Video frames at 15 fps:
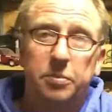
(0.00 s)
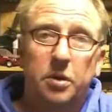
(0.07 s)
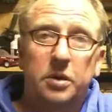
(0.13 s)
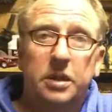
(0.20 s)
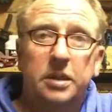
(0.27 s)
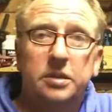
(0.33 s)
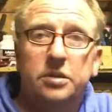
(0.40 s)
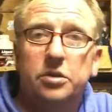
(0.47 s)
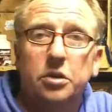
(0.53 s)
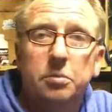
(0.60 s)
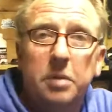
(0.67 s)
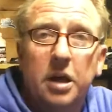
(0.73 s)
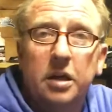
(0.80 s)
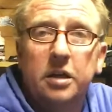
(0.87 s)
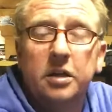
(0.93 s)
buggy,
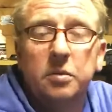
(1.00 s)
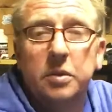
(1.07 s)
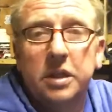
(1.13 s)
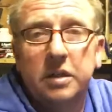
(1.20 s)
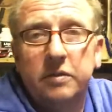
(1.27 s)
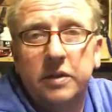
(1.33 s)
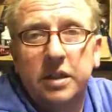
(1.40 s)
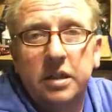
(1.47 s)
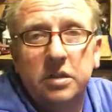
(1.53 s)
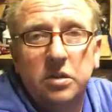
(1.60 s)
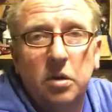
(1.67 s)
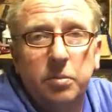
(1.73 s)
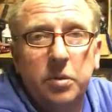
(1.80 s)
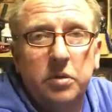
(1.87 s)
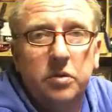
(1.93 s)
Shoemaker, whatever it is,
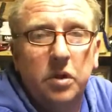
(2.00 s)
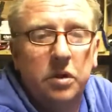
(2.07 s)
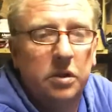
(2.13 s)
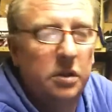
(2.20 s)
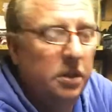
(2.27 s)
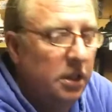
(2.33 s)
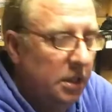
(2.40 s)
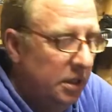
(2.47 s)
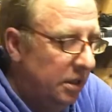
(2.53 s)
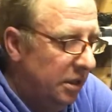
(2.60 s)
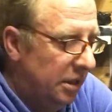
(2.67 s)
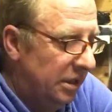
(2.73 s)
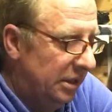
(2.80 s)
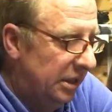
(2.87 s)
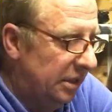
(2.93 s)
up and running,
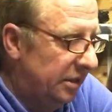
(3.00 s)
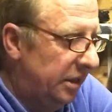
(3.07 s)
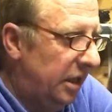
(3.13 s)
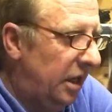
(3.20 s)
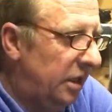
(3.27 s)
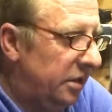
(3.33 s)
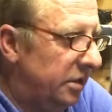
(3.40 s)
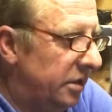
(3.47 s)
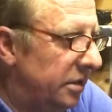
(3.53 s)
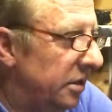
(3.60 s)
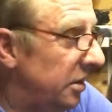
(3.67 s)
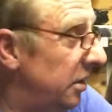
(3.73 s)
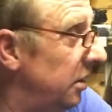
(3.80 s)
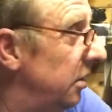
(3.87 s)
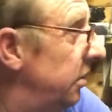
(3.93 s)
get the
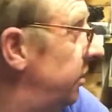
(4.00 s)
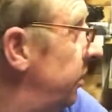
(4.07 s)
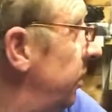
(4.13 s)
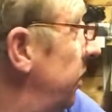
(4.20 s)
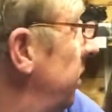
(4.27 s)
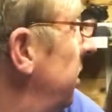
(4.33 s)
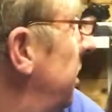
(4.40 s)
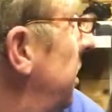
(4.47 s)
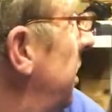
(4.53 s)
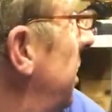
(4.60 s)
Axial sorted,